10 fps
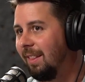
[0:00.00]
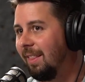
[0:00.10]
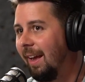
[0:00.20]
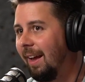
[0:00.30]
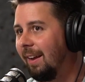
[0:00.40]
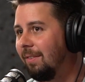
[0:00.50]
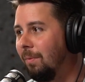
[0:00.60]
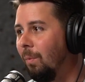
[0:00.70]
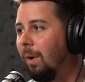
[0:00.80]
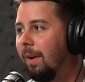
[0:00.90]
that
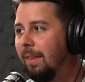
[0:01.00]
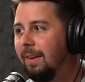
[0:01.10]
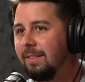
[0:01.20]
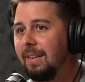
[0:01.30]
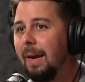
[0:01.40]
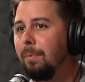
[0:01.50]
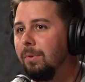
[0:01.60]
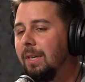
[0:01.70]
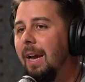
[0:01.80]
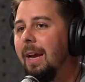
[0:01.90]
one of the
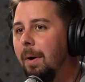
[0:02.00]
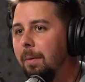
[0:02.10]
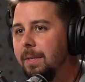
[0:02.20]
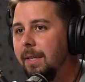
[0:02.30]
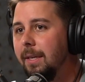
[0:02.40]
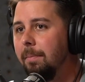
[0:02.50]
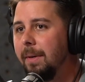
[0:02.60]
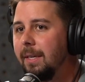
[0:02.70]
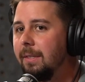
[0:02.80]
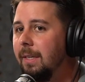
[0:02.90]
disciples came up to him
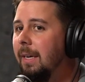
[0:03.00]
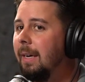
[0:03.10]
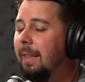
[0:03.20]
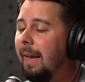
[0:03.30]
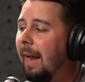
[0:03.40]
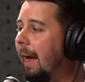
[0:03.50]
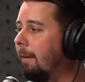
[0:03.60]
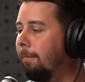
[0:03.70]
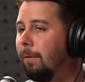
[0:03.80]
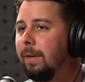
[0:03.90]
because they
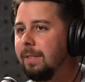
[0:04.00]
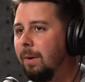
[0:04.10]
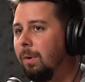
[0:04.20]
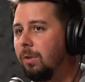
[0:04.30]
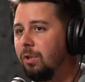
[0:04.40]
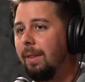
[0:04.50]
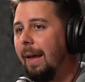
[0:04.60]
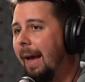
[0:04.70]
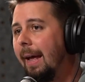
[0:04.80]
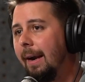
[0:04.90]
had friends that were
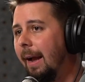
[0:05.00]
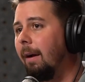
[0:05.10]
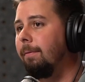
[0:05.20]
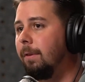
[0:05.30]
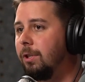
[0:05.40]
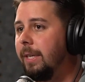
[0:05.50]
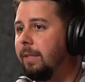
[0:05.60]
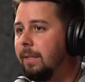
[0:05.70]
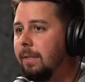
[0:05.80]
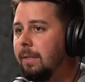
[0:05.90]
that had it out for
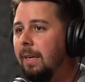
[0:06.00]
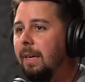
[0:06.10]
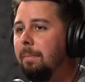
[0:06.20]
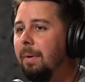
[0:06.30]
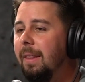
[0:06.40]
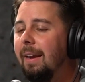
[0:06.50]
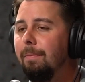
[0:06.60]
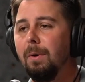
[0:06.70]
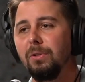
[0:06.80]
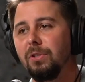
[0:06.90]
Jesus, but they
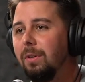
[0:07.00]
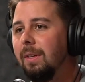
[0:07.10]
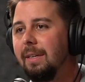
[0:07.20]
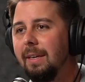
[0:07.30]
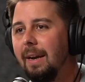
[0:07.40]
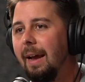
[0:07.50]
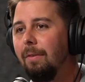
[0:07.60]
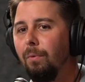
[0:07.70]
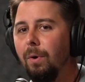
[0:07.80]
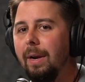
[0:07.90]
most certainly didn't
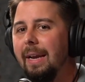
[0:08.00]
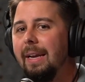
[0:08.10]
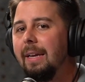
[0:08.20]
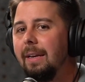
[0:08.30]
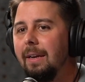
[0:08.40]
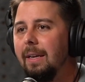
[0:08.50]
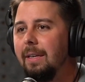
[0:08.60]
have one in